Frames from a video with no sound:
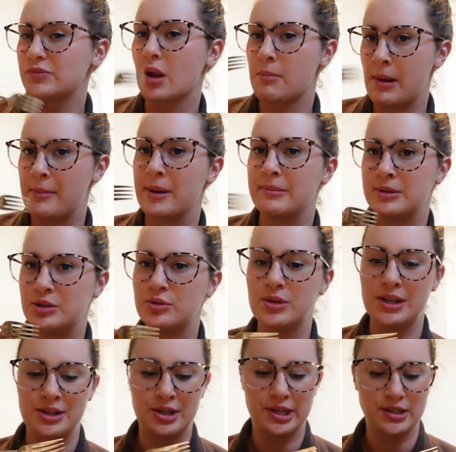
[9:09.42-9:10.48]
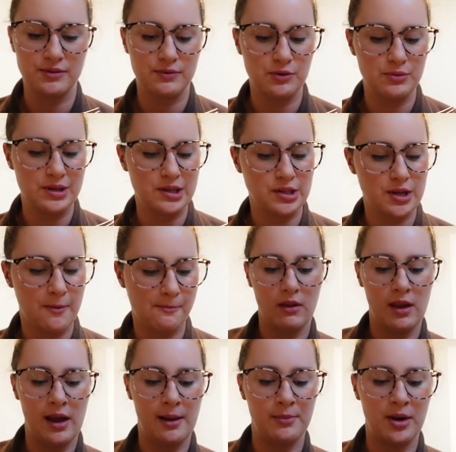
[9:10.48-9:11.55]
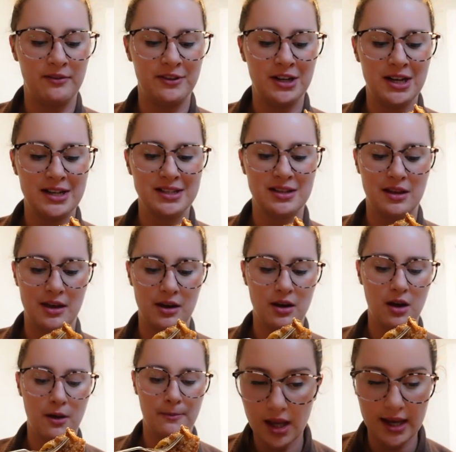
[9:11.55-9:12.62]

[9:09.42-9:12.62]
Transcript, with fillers: Maybe I'm gonna do that in the next few weeks. Yeah, I'm not very aesthetic.